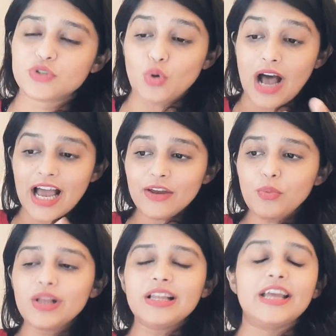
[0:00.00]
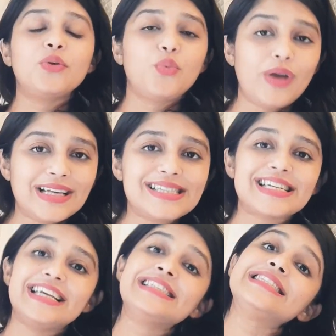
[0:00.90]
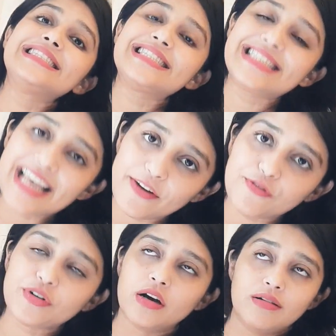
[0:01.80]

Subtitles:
So I will invest in safe,